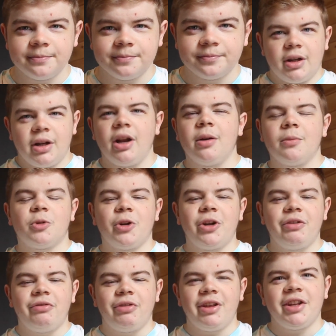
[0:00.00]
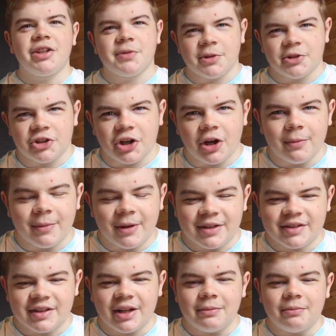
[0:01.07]
Now I'm going to really switch it up this
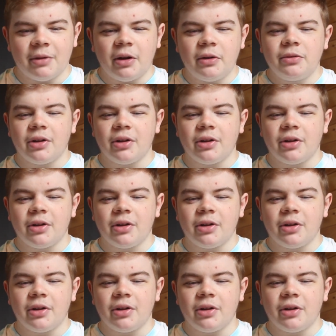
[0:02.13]
time round.